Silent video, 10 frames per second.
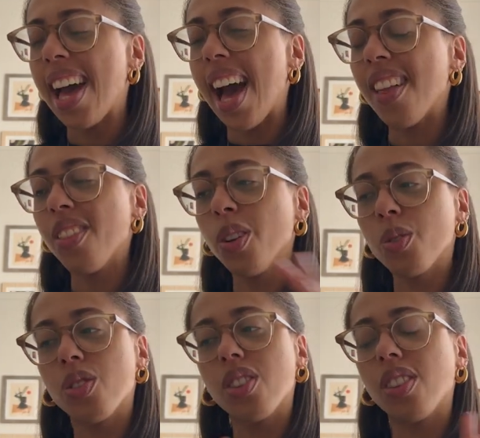And then
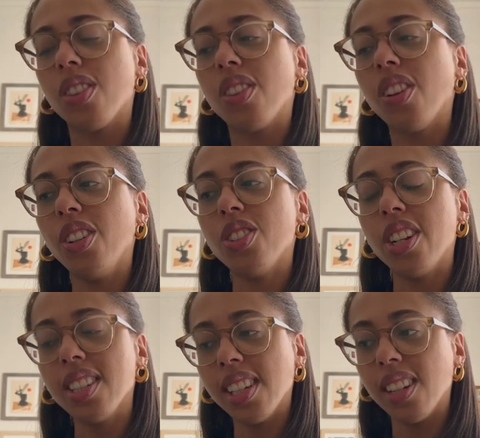there's they're
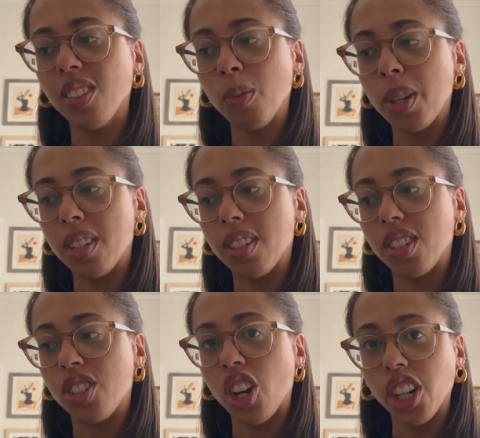starting to get a little bit
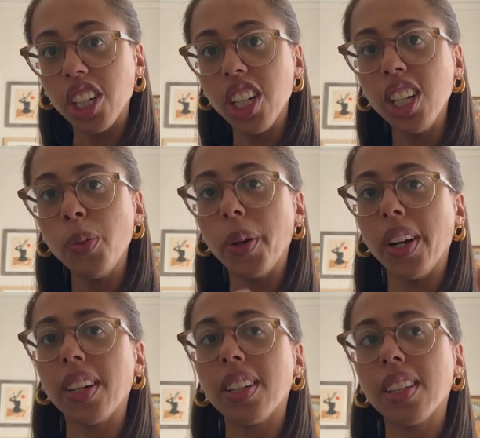darker
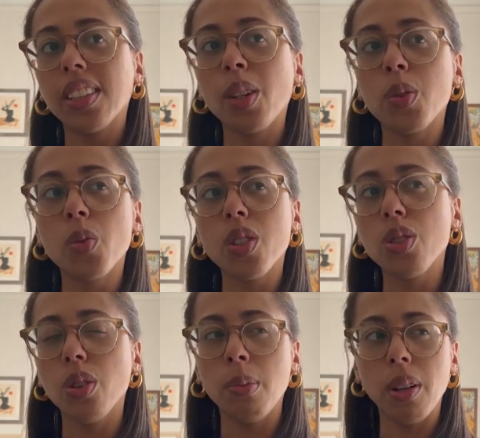where there was one
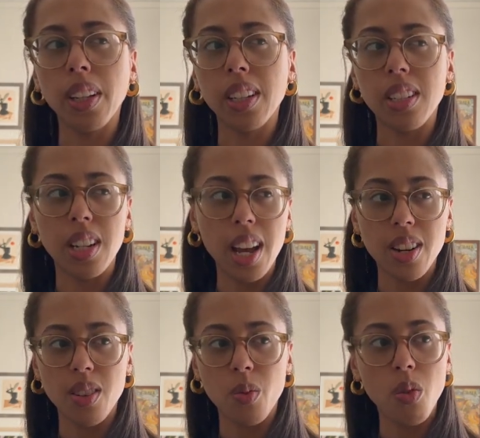story about like a
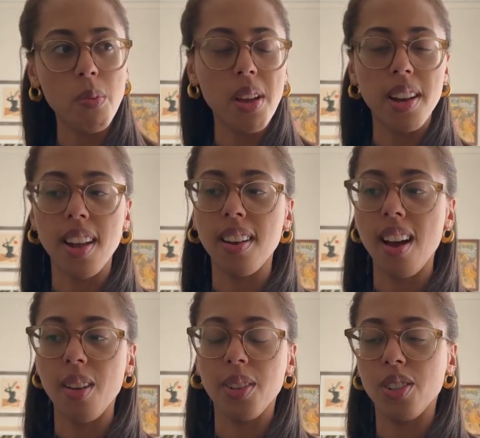dead woman and
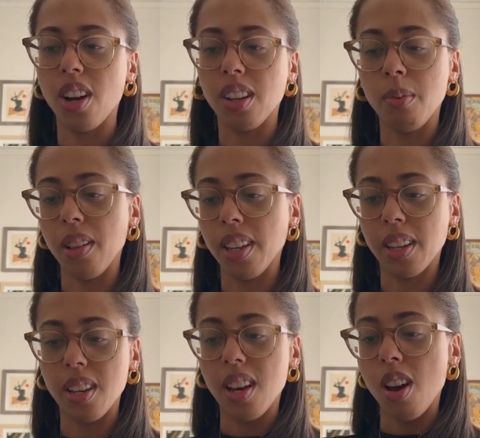now they're talking about
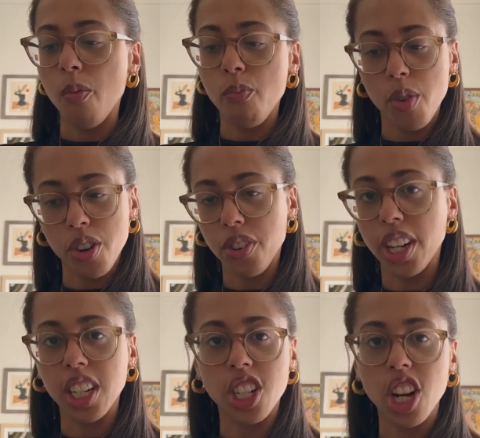like
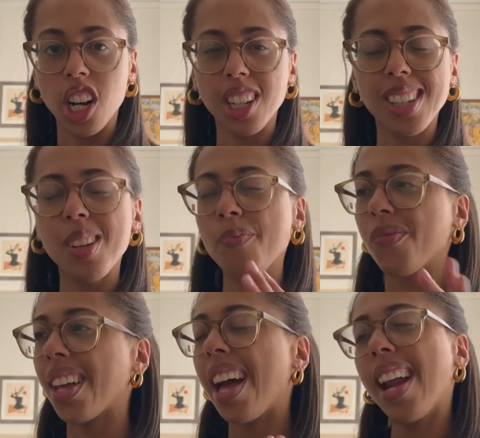murdering a dog
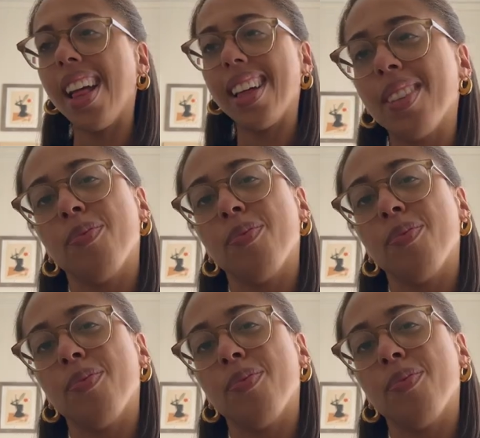and i